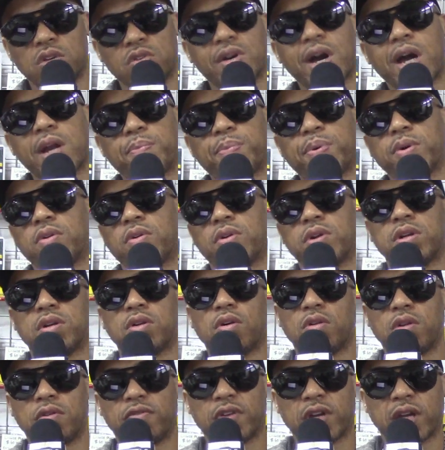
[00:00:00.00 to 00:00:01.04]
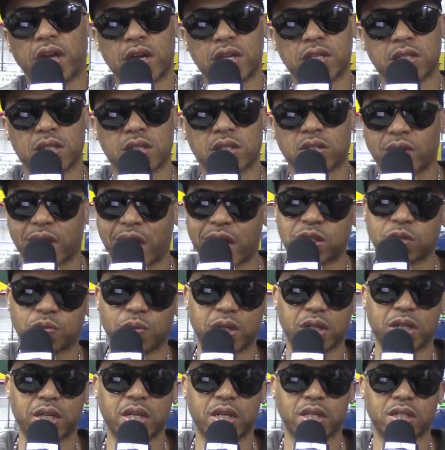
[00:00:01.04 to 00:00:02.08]
You got to put on the notification. So that's
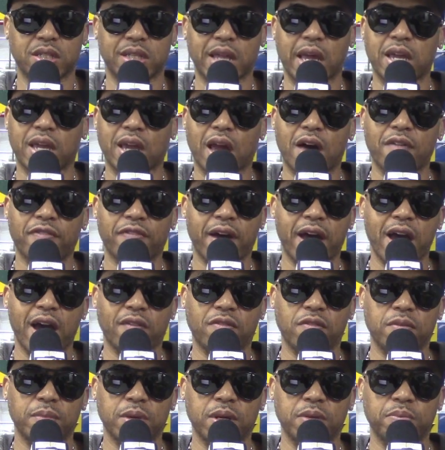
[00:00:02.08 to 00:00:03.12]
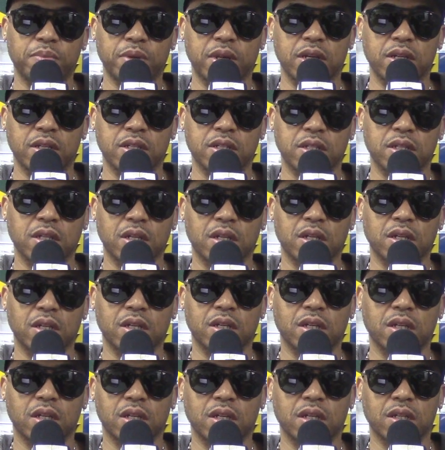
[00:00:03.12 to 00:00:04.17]
what it is. Thank y'all for having me. Peace. Real talk from
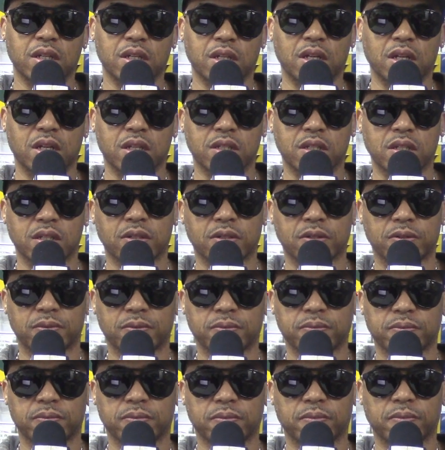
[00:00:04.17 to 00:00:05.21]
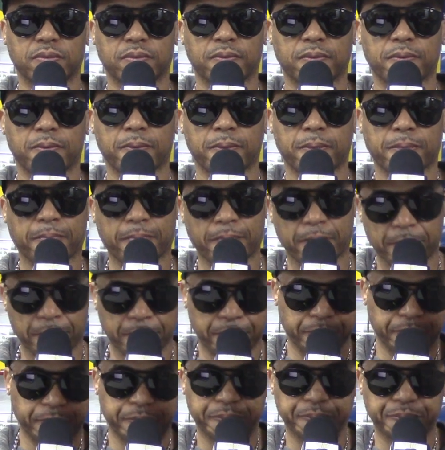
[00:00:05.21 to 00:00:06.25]
Doggie Diamonds. We appreciate you, King.
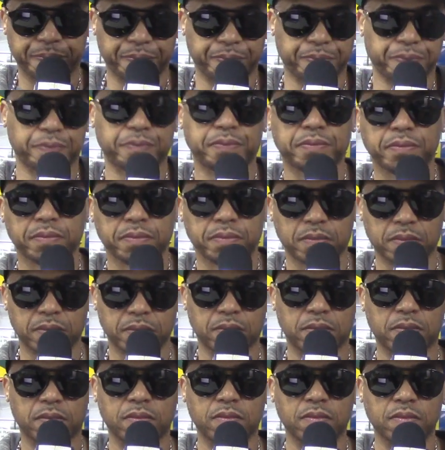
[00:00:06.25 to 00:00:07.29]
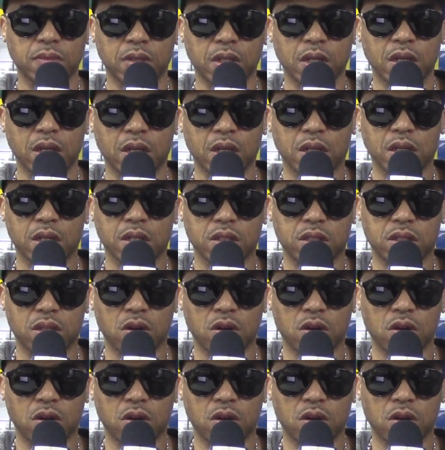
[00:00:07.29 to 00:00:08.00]
And we'll see you soon again, man. Peace.